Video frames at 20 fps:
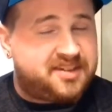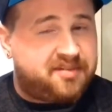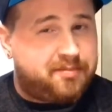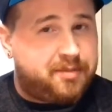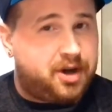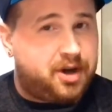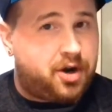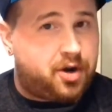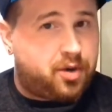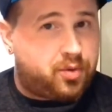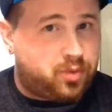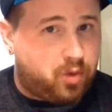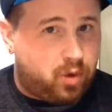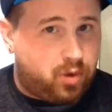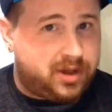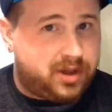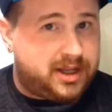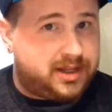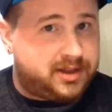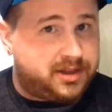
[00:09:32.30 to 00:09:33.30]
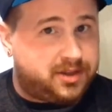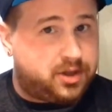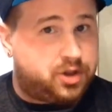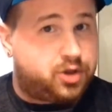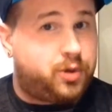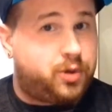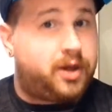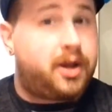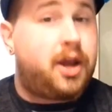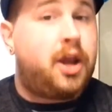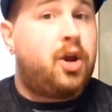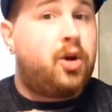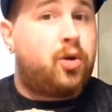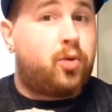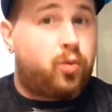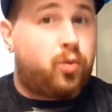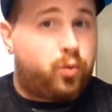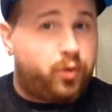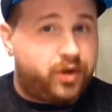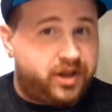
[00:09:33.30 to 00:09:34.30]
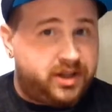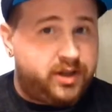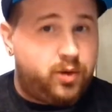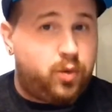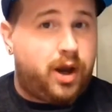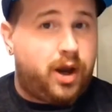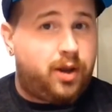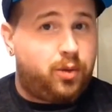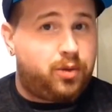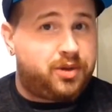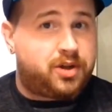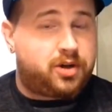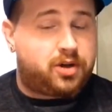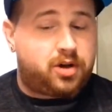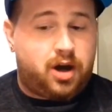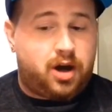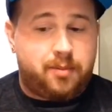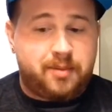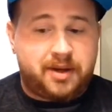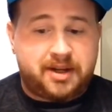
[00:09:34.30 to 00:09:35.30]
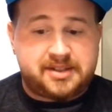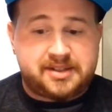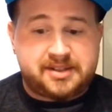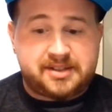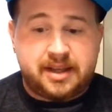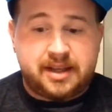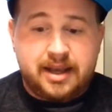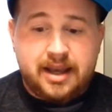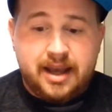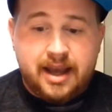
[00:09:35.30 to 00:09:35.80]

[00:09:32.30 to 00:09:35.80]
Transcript: have been on a roll lately. They're doing really well with their comics.